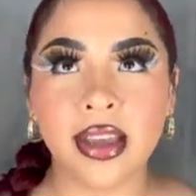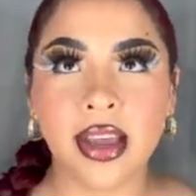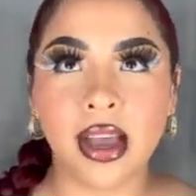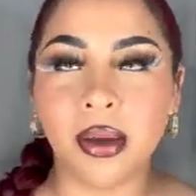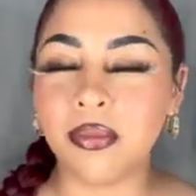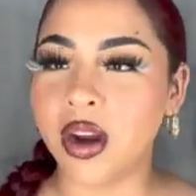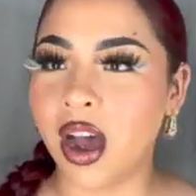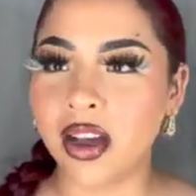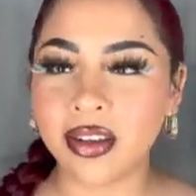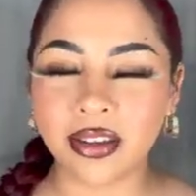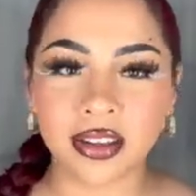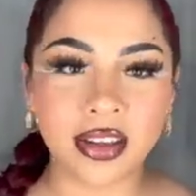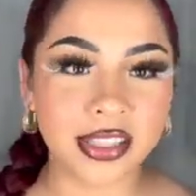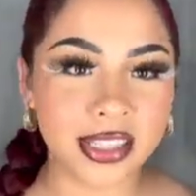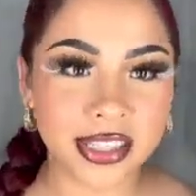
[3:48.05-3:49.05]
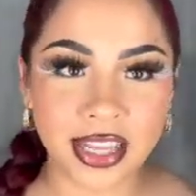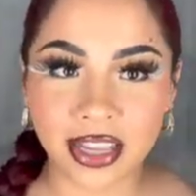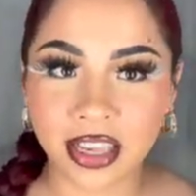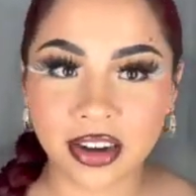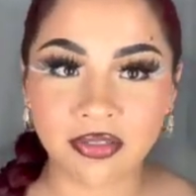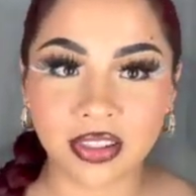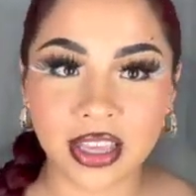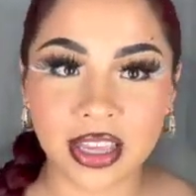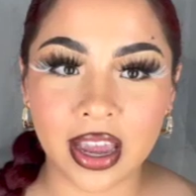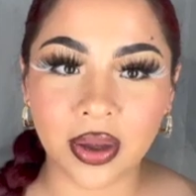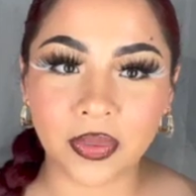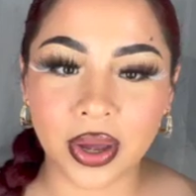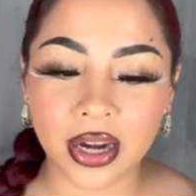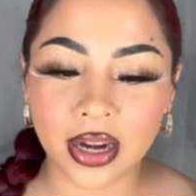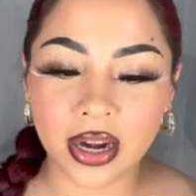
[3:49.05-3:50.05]
Not consecutively. I
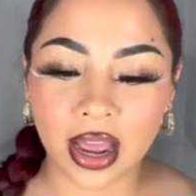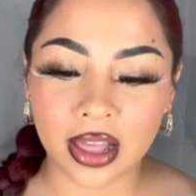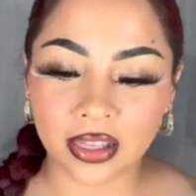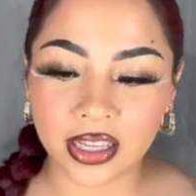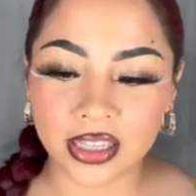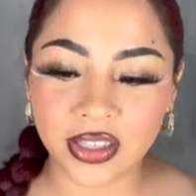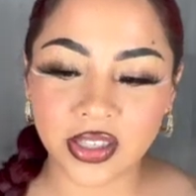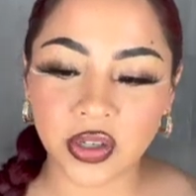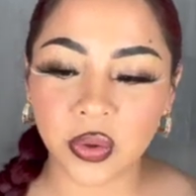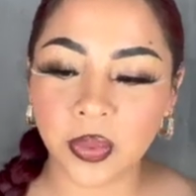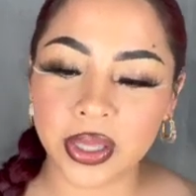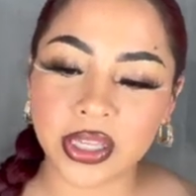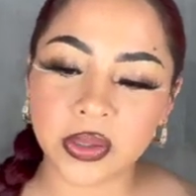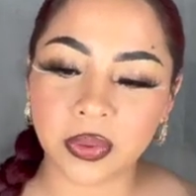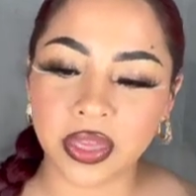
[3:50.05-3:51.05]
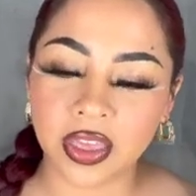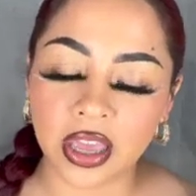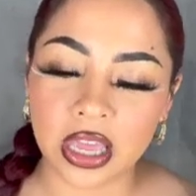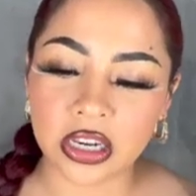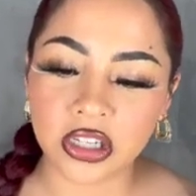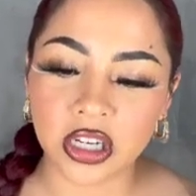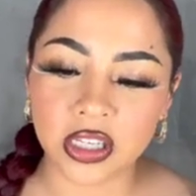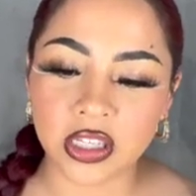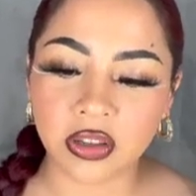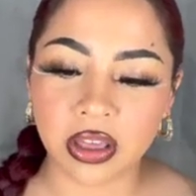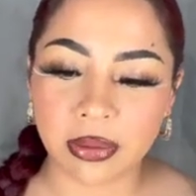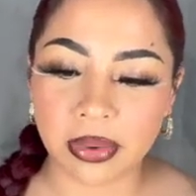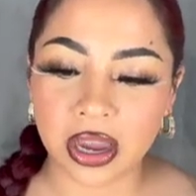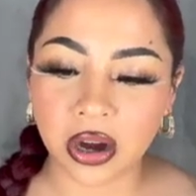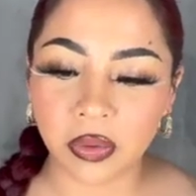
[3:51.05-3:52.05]
waited at least 2 weeks within just so
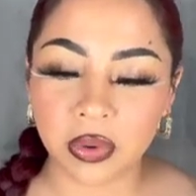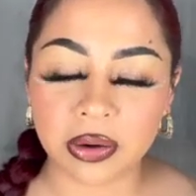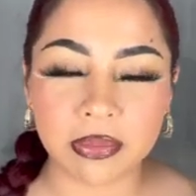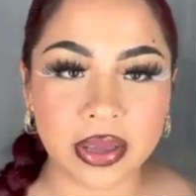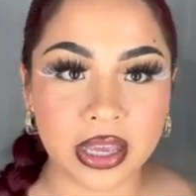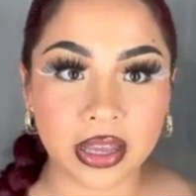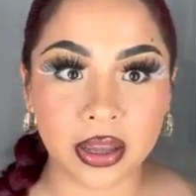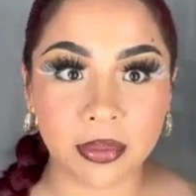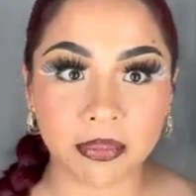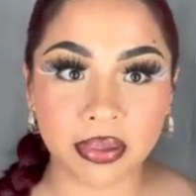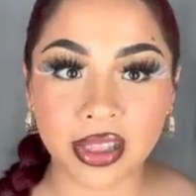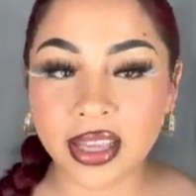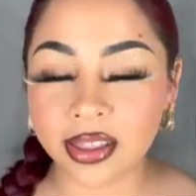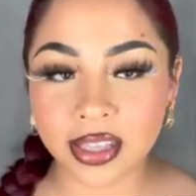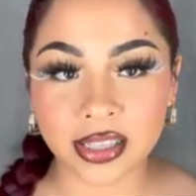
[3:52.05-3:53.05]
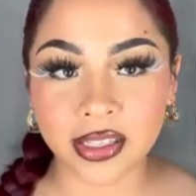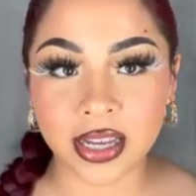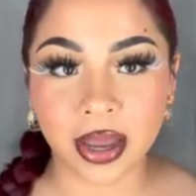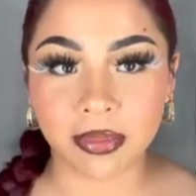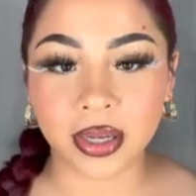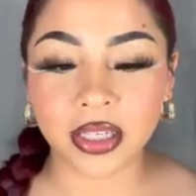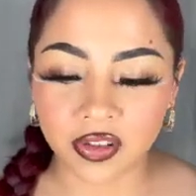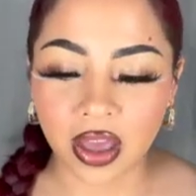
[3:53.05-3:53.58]
that my hair wouldn't be completely damaged.